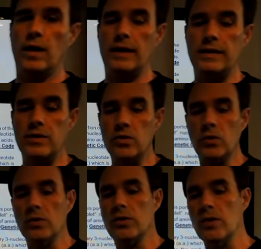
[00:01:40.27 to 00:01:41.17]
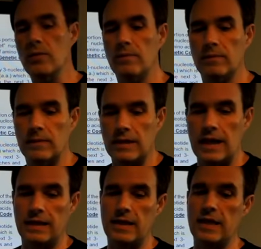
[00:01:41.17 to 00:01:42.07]
I just told you
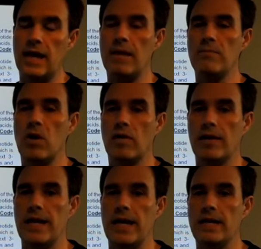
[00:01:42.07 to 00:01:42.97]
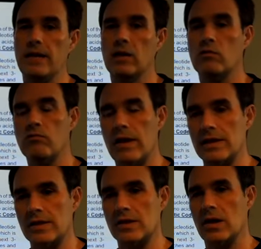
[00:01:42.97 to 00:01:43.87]
that the mRNA
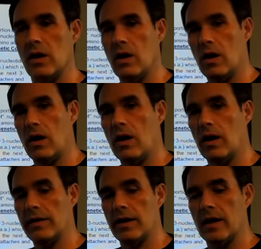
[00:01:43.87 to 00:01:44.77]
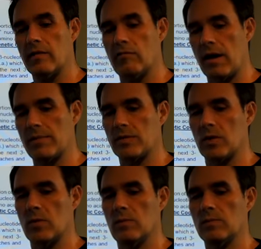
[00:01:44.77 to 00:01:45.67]
rests on the
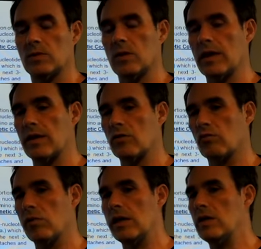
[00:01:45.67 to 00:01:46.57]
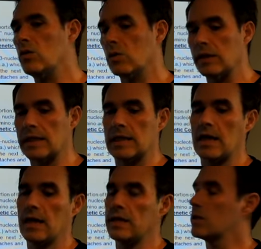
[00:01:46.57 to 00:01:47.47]
ribosome so that 3
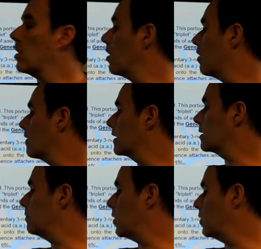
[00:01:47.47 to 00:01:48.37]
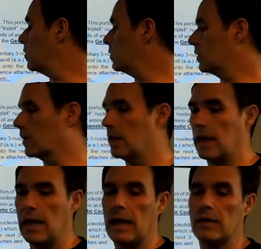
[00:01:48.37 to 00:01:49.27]
nucleotides are exposed.
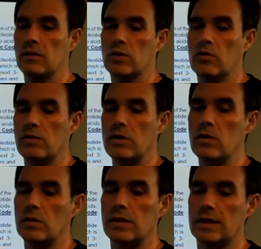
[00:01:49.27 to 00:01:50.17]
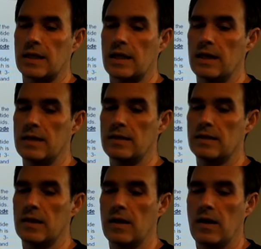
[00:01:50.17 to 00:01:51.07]
And those 3
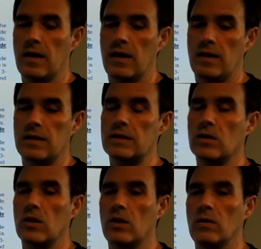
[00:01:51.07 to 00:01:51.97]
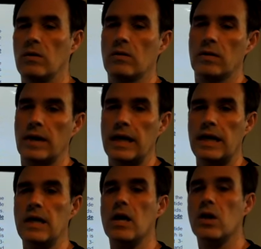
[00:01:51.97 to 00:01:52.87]
nucleotides is called
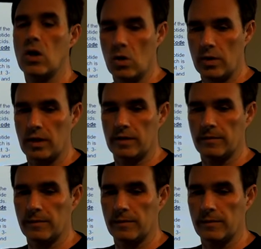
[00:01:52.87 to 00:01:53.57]
a codon.